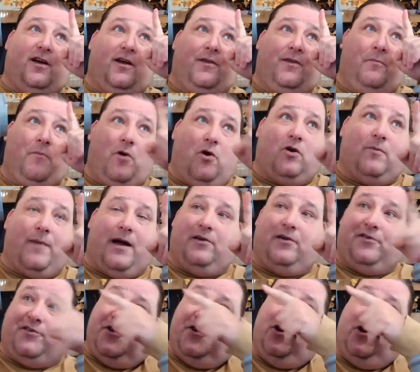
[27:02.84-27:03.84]
the motor
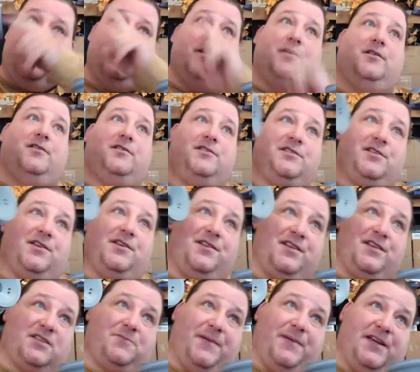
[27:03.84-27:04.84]
mount tube to
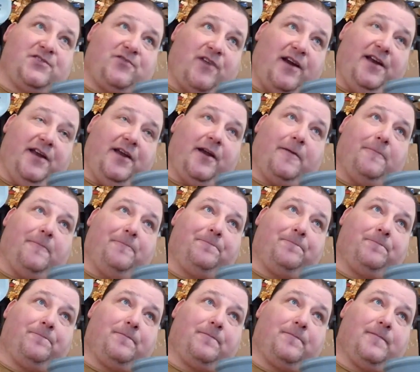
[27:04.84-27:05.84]
this piece right here.
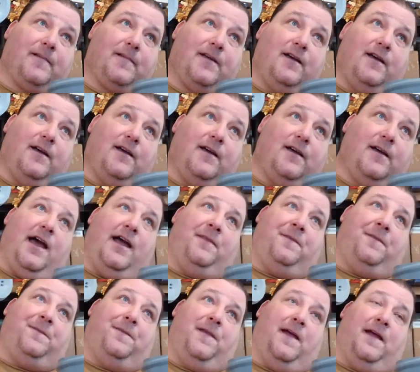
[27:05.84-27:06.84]

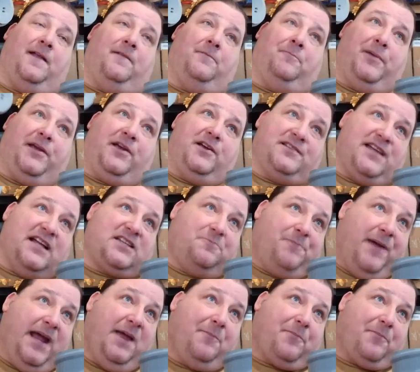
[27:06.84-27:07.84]
And and because that's
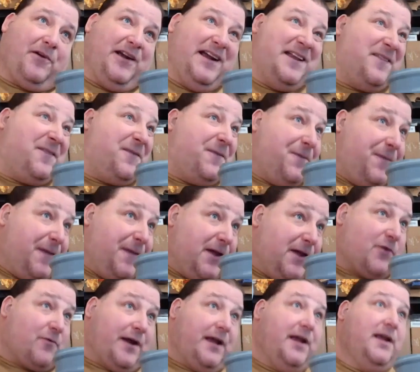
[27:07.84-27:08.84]
paper, in
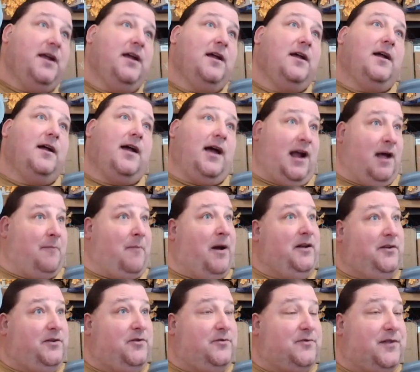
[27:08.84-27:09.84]
theory, and I
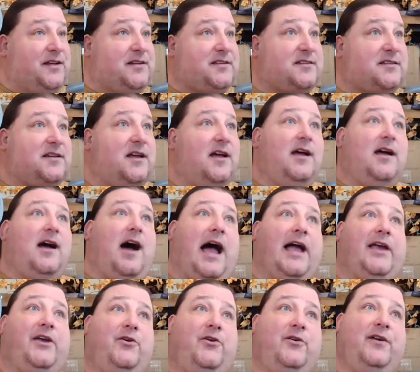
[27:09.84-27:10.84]
might do this,
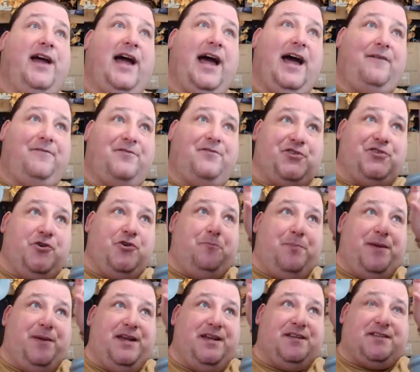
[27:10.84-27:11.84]
I could have two
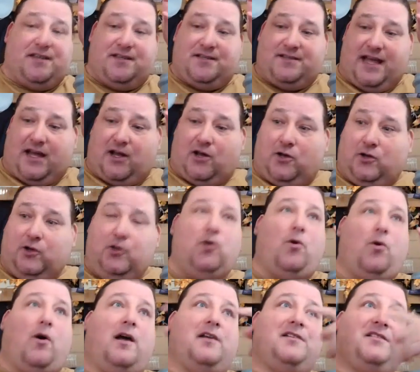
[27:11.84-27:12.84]
pieces that
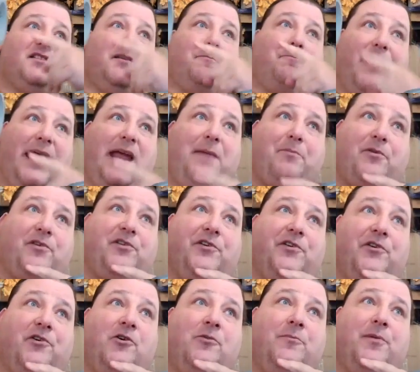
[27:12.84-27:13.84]
glue onto the paper
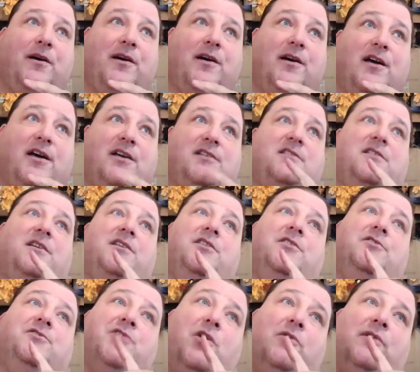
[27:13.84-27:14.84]
tube so that
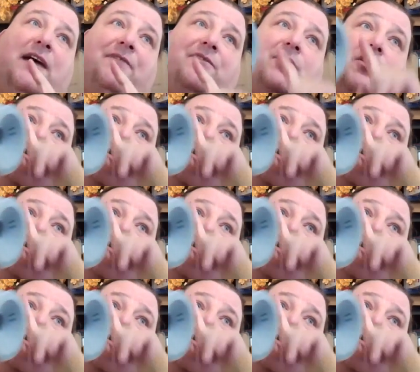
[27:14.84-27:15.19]
you don't have to